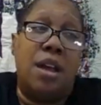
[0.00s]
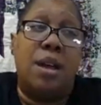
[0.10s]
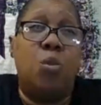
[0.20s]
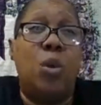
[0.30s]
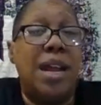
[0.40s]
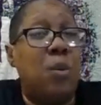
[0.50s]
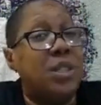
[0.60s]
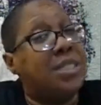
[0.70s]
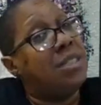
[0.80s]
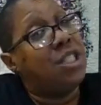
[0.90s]
What I
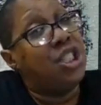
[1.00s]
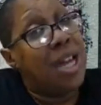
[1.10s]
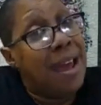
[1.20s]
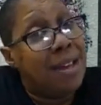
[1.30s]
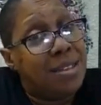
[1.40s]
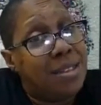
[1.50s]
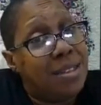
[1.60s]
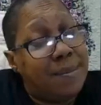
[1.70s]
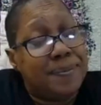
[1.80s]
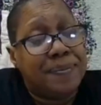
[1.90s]
would suggest
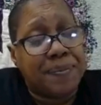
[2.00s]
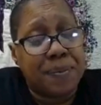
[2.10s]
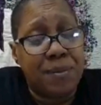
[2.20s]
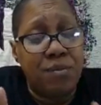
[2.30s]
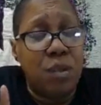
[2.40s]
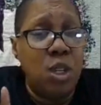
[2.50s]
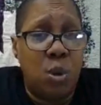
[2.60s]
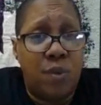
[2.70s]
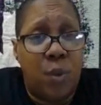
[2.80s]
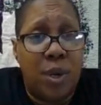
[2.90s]

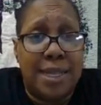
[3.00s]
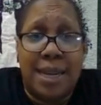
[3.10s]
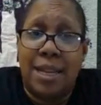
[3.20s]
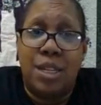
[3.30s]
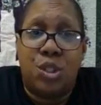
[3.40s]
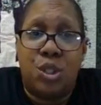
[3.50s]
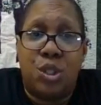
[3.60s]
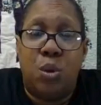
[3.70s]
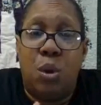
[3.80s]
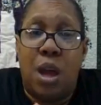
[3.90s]
to avoid that is
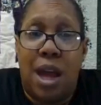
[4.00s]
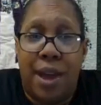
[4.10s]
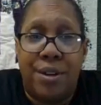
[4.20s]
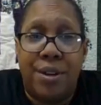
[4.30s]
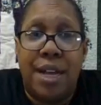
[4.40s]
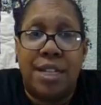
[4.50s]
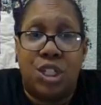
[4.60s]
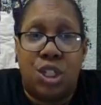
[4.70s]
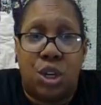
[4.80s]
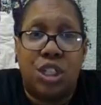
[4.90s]
to iron and
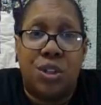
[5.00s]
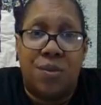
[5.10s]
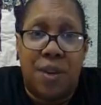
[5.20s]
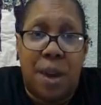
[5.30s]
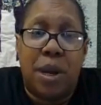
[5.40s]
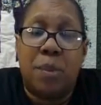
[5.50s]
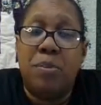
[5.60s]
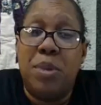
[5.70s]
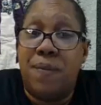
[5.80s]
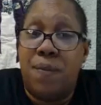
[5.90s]
starch your fabric
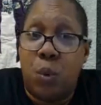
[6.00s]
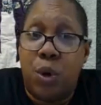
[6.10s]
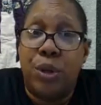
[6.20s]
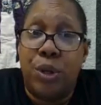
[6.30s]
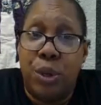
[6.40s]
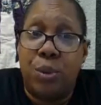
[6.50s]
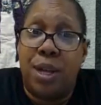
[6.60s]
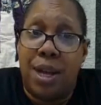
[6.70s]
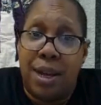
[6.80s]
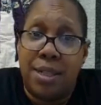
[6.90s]
before you
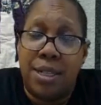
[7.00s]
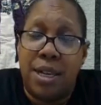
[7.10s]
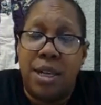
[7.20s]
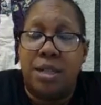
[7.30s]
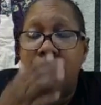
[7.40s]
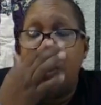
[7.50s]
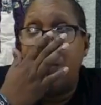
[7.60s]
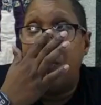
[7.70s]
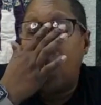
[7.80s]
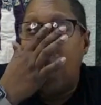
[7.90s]
cut. So
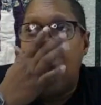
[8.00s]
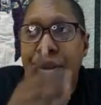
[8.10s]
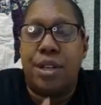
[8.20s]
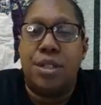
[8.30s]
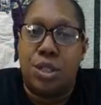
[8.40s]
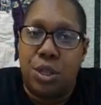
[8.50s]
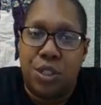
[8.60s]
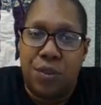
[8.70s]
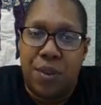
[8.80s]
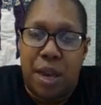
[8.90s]
if you iron and starch
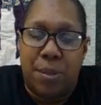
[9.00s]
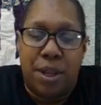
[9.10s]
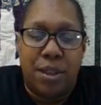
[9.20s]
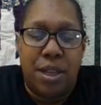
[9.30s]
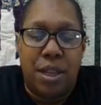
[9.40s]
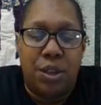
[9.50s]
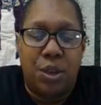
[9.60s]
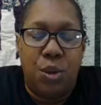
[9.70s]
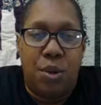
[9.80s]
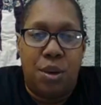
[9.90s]
your fabric, then
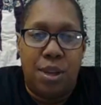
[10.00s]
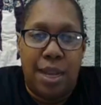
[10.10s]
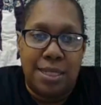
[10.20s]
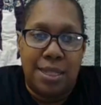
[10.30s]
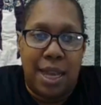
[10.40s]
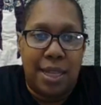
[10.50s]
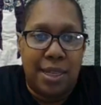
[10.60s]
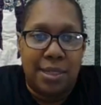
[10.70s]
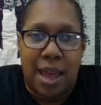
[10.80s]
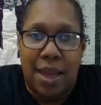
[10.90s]
you are less
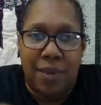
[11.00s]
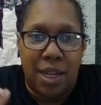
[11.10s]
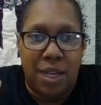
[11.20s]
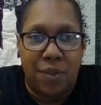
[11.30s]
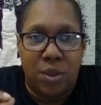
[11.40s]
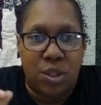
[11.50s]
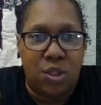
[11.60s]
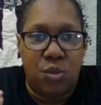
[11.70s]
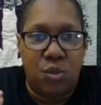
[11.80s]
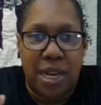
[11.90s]
likely to have any of those
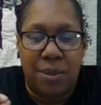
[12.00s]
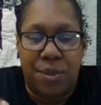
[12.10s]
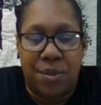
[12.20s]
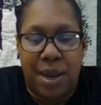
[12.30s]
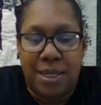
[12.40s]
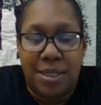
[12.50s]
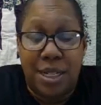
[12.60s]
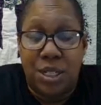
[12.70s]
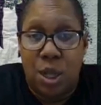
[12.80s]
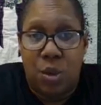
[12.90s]
random threads
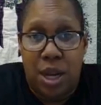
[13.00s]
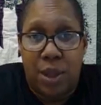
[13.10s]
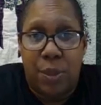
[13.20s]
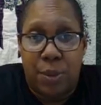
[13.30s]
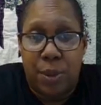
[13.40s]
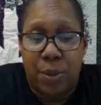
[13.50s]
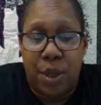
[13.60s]
that don't cut through.